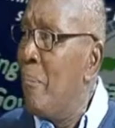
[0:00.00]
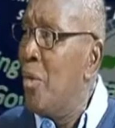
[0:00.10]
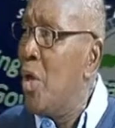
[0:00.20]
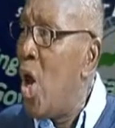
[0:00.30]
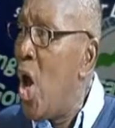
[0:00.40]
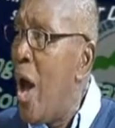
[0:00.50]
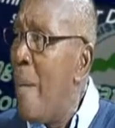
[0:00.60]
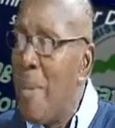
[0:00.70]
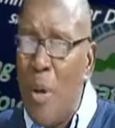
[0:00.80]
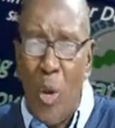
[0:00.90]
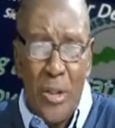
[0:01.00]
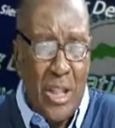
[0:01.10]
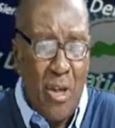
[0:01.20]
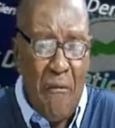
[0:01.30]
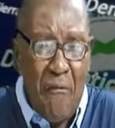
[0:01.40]
You know, people will see
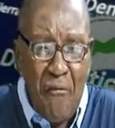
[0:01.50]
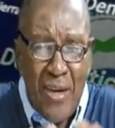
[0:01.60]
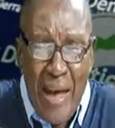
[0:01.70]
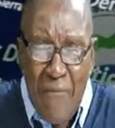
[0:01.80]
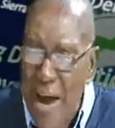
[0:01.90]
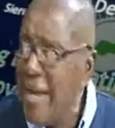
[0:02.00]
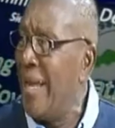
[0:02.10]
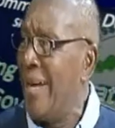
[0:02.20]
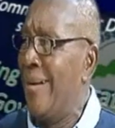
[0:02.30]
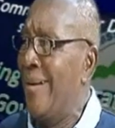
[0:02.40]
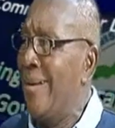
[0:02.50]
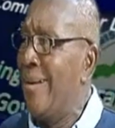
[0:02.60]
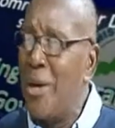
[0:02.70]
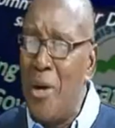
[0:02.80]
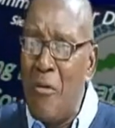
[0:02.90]
some fine land. They
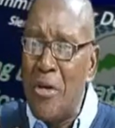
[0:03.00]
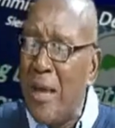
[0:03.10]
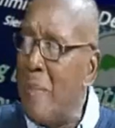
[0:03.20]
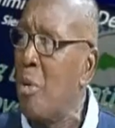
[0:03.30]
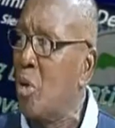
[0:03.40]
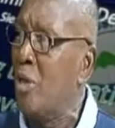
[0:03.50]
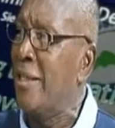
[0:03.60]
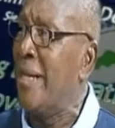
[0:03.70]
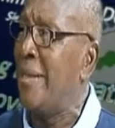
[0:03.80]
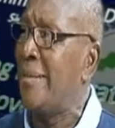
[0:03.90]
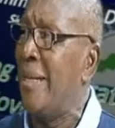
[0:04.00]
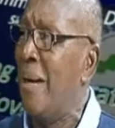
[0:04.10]
don't know say prone to disaster.